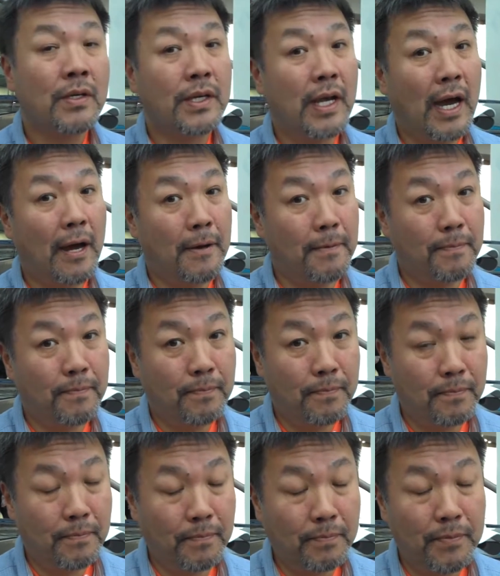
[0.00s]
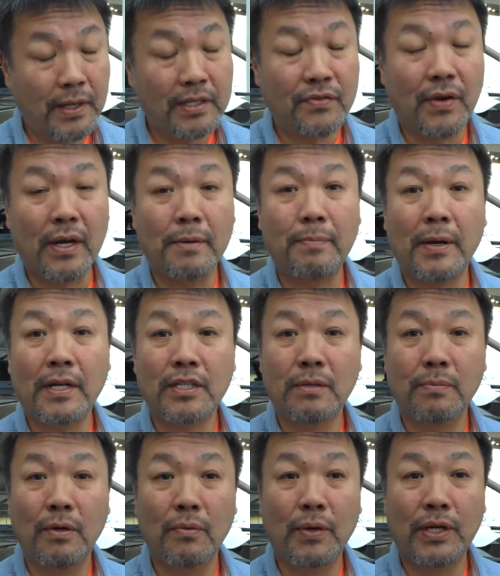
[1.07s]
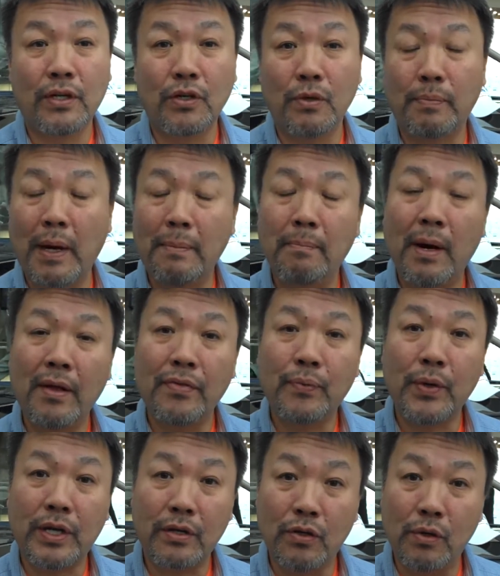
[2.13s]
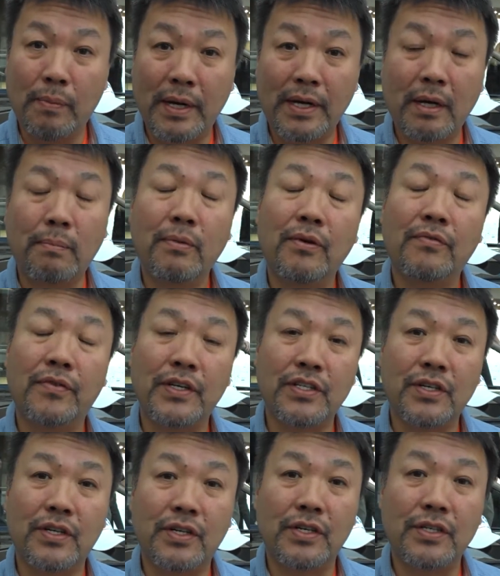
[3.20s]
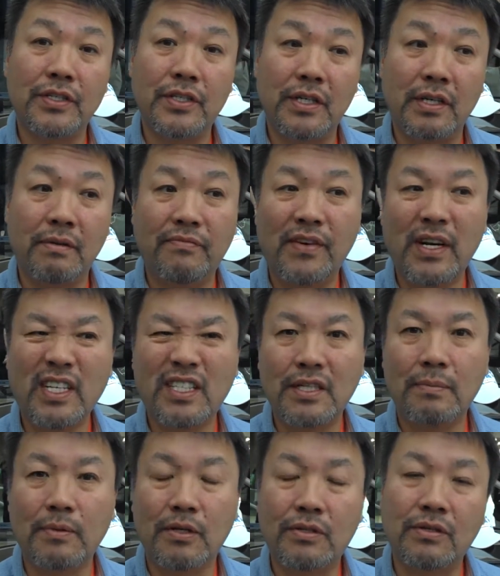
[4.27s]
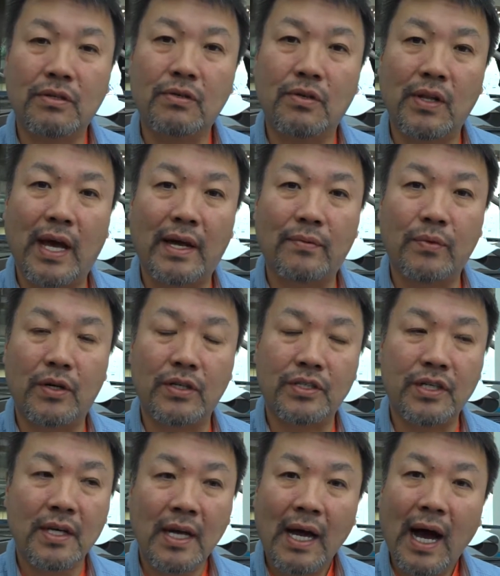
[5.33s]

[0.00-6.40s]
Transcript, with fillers: know, yeah, four others? That's very possible. We can do it by month, we can do it by number of visitors. Uh, very similar to Google AdWords.